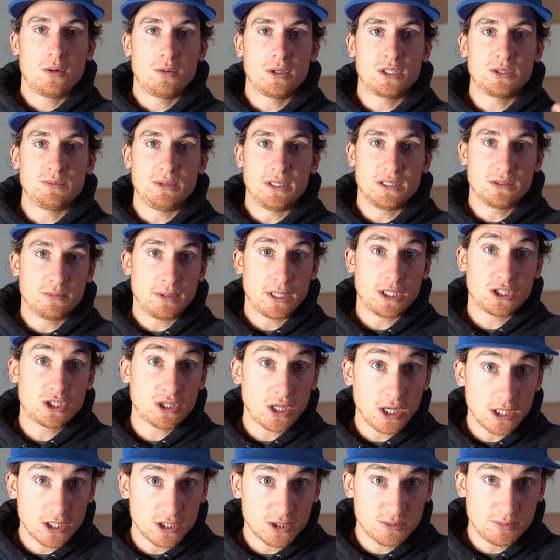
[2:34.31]
which means my
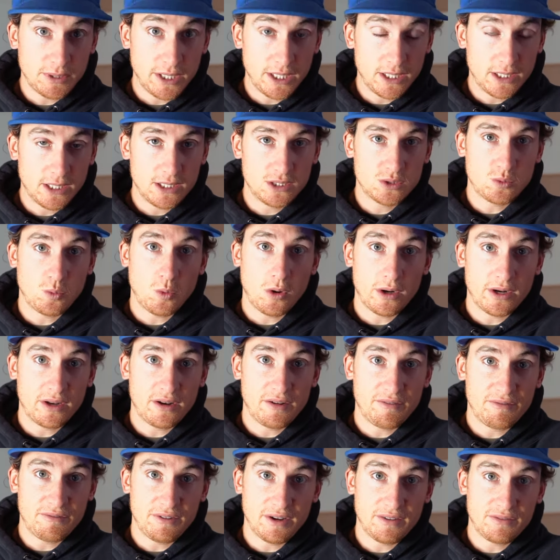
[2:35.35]
shutter speed is
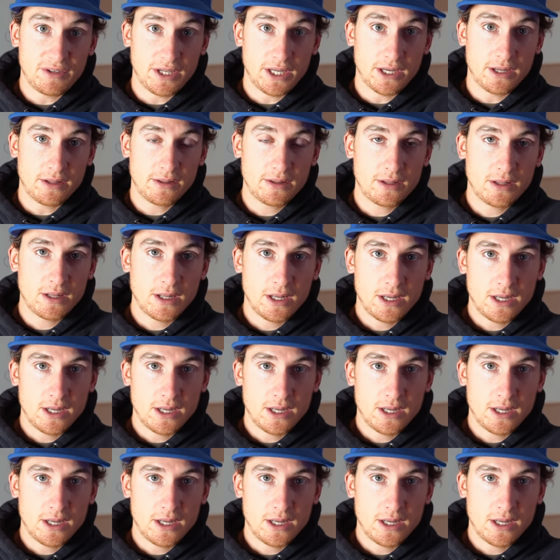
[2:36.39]
1/50th.